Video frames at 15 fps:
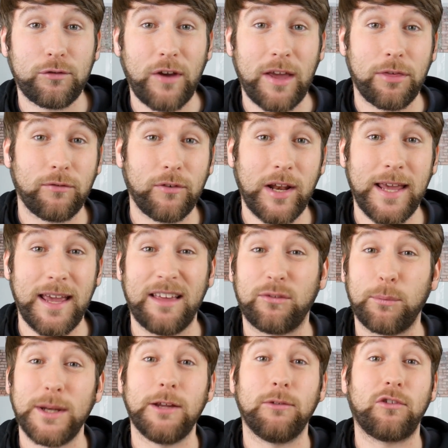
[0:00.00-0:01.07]
faithfully is
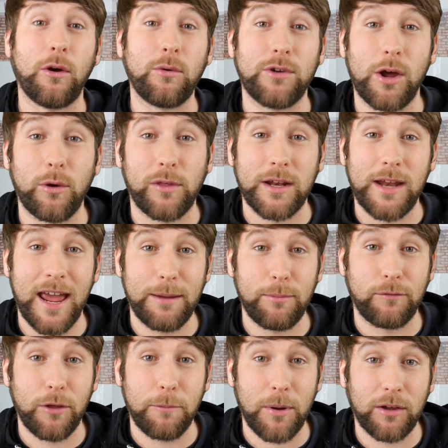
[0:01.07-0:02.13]
when you don't know the name
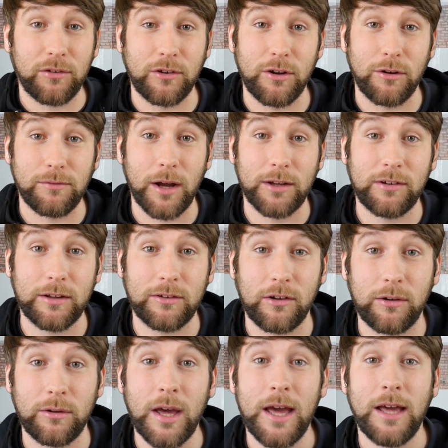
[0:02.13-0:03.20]
of the person you're writing
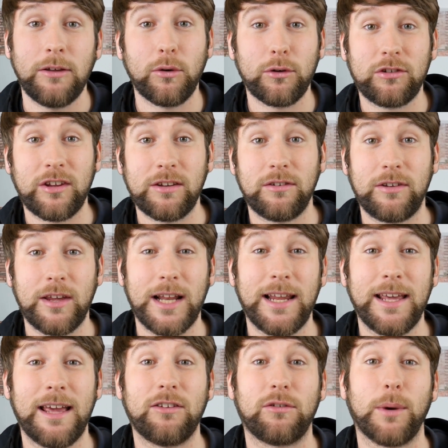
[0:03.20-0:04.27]
to, yours
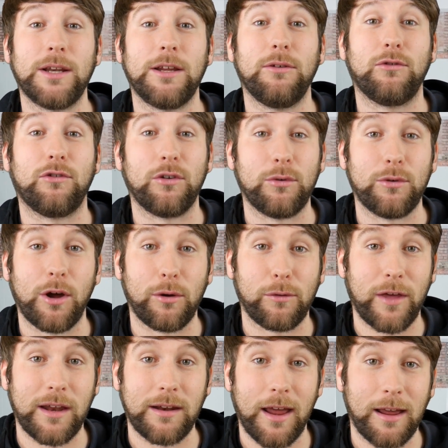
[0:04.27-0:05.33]
sincerely is when you do know
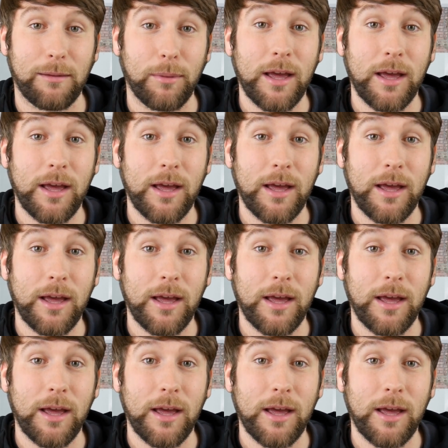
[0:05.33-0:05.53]
their name.